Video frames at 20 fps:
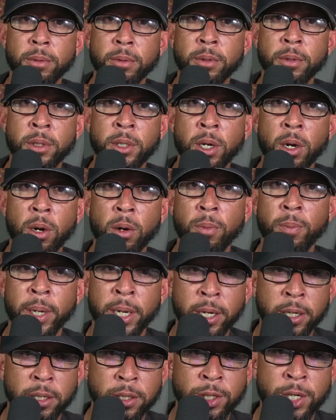So,
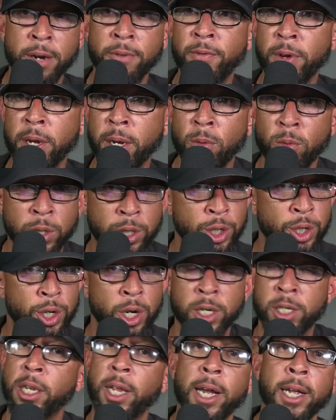because Gen V was
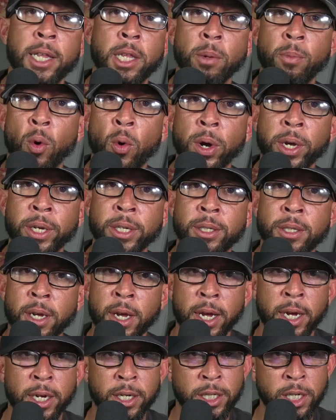just like The Boys,
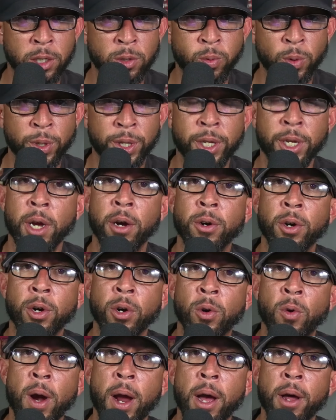just with the younger
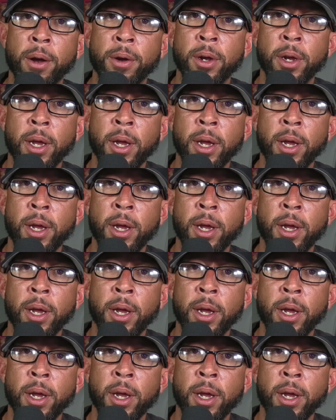crowd.